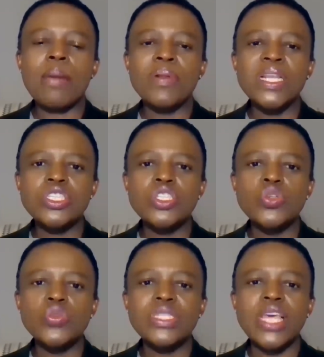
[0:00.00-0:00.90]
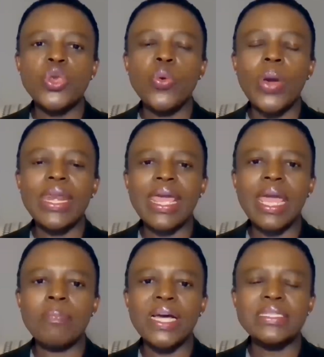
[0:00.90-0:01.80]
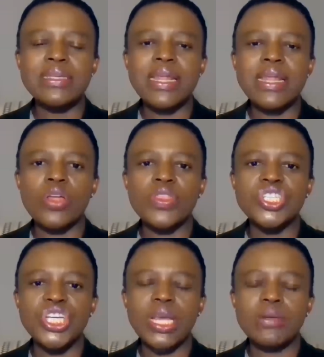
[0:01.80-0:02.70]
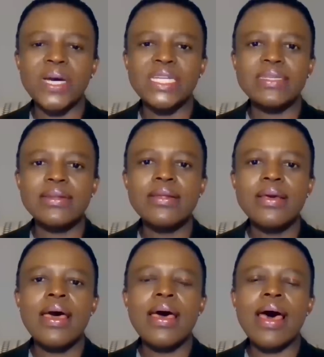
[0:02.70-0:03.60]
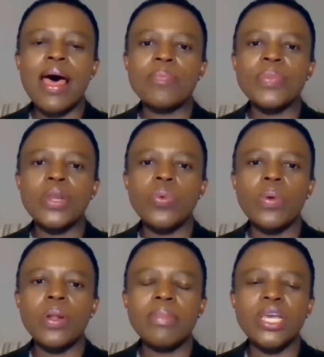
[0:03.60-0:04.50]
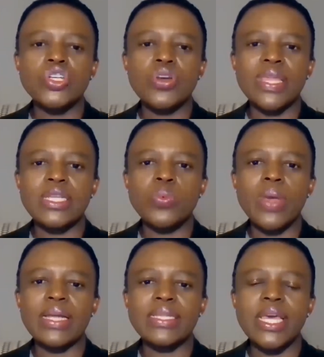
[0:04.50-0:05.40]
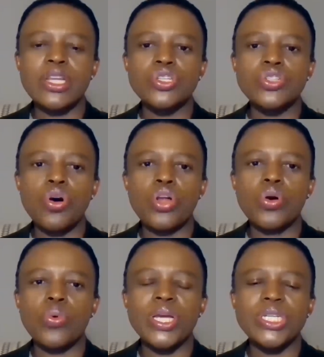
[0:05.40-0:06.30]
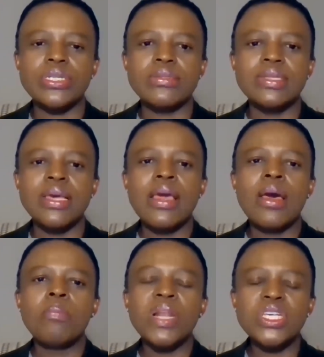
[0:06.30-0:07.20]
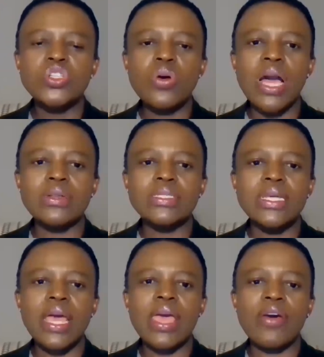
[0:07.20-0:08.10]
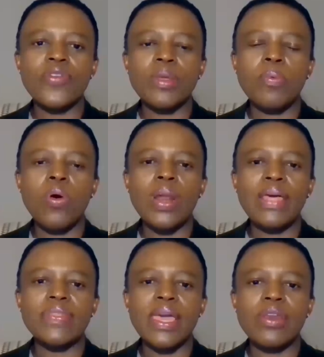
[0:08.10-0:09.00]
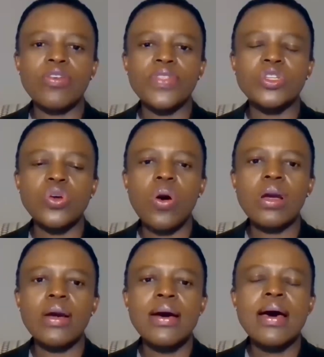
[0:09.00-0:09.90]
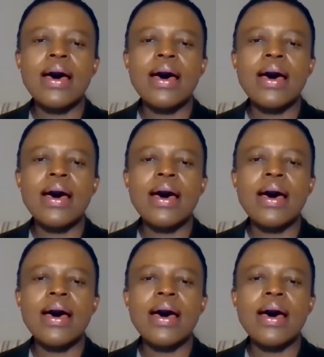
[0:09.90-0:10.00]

Please use the Q&A button and not the chat button, and we will make sure that we attend to all your questions. Please look out for the poll at the end of the talk.